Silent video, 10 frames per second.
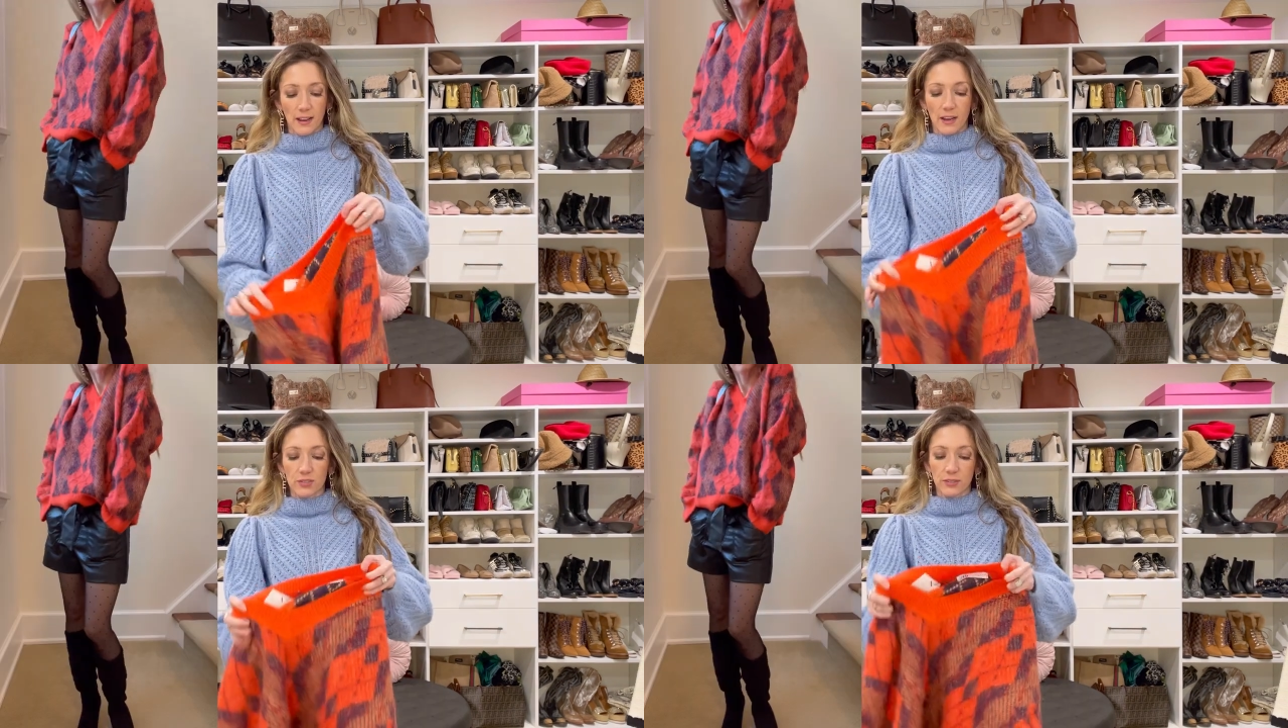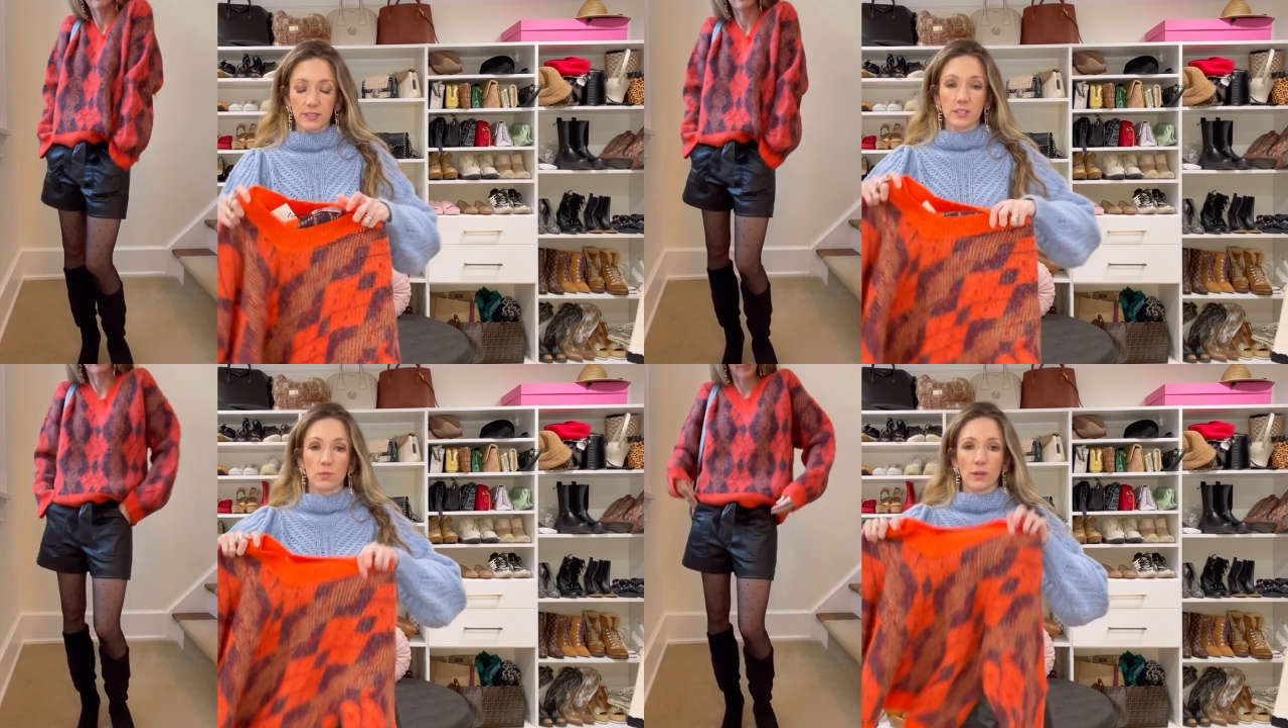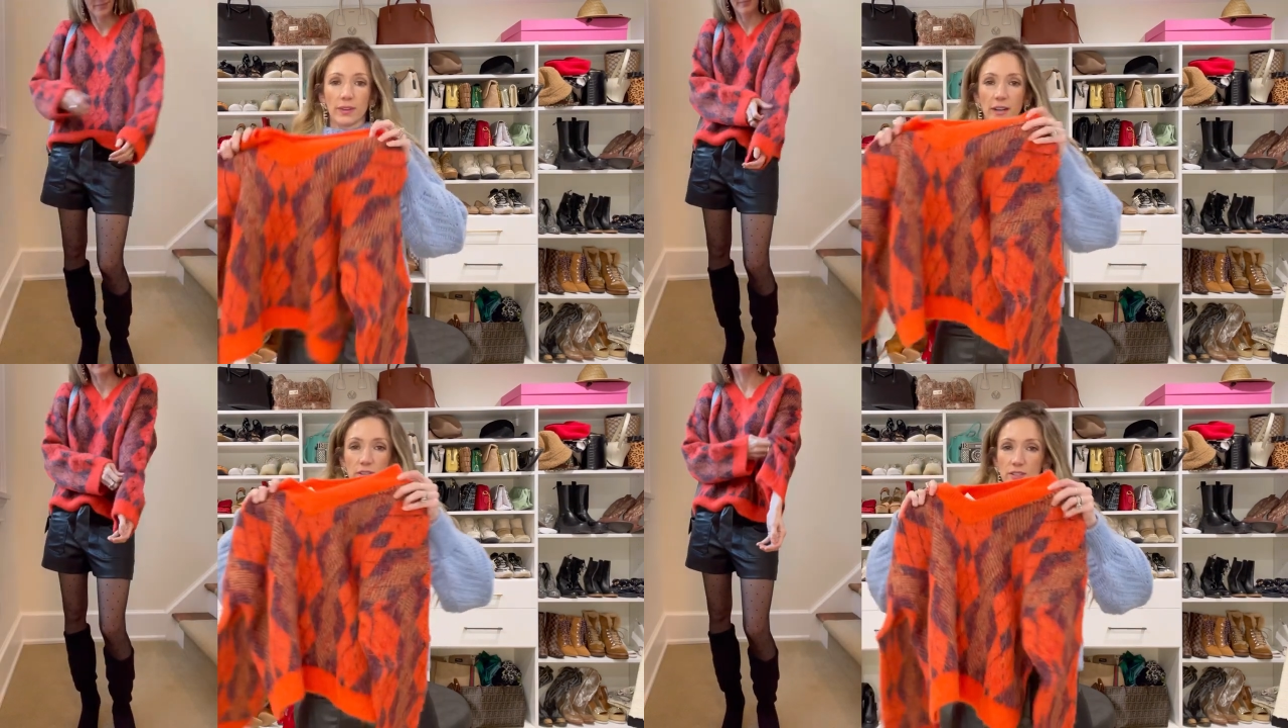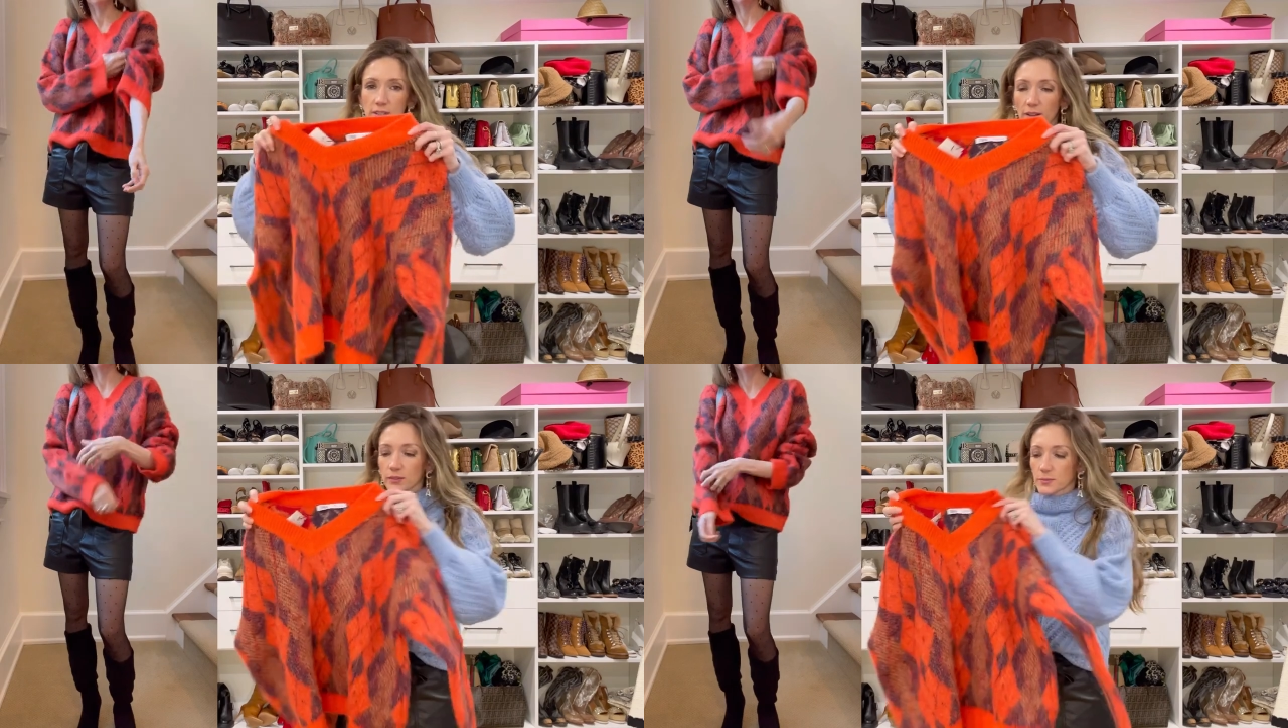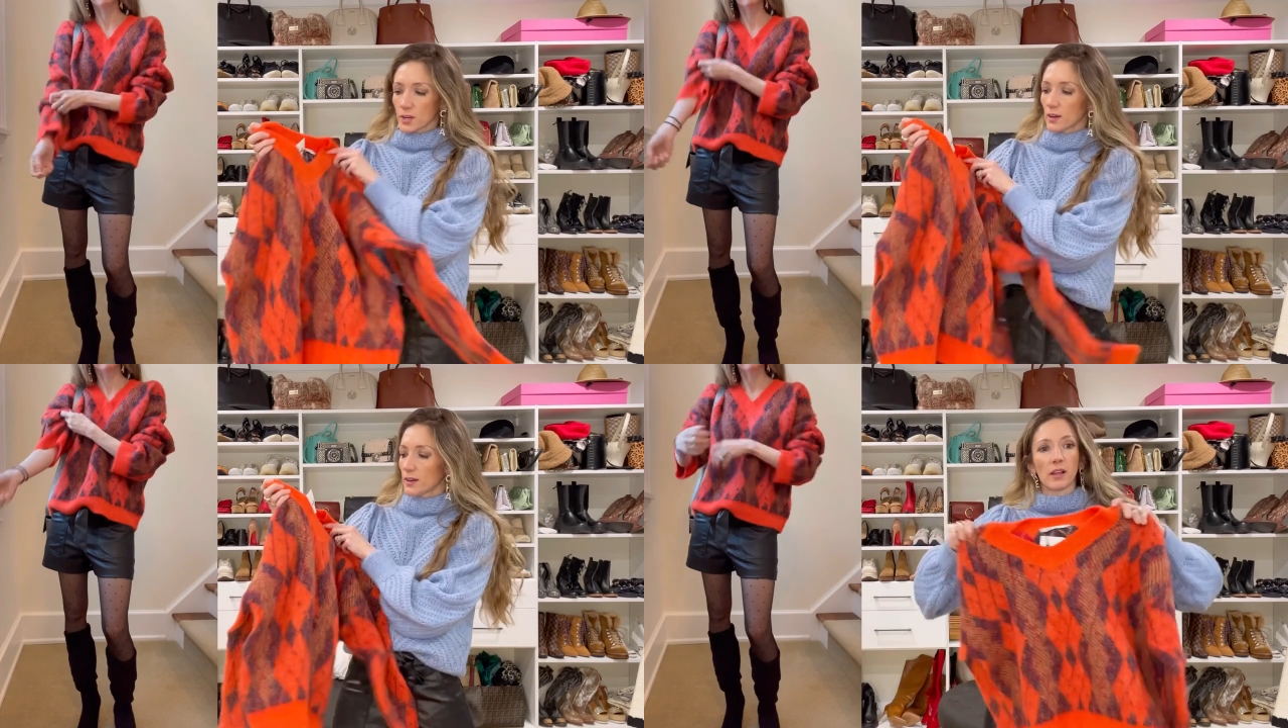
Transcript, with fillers: Actually, this is one that I just got from Zara,